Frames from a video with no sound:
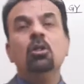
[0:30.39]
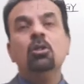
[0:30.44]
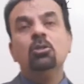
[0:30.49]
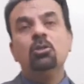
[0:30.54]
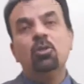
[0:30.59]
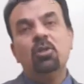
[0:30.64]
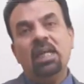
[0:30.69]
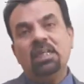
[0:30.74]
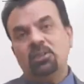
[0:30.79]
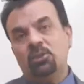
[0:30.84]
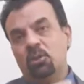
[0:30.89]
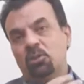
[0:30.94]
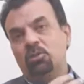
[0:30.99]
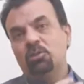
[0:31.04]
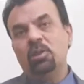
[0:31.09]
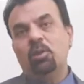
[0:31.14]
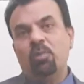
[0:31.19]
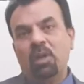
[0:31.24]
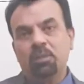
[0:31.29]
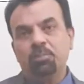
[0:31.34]
So let's go
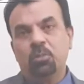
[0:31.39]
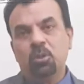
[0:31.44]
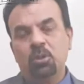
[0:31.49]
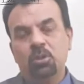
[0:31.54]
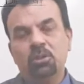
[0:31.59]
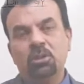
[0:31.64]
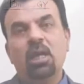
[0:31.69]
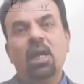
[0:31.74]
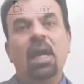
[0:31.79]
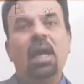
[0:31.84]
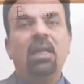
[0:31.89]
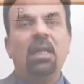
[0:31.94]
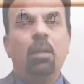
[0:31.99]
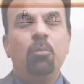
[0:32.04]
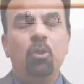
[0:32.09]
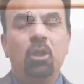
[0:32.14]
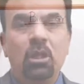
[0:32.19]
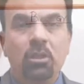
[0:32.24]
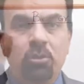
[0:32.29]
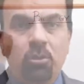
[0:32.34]
to the whiteboard and
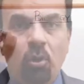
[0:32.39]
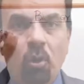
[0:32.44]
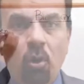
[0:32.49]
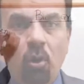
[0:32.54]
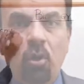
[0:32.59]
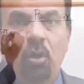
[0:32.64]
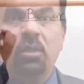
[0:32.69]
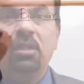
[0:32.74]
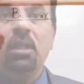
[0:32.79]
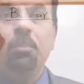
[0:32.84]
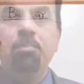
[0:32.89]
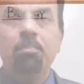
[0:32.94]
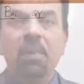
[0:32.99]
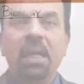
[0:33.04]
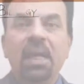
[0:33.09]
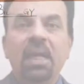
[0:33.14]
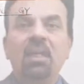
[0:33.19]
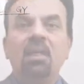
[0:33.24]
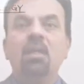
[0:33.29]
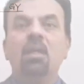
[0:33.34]
I'm going to draw the
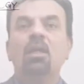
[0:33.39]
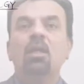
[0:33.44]
male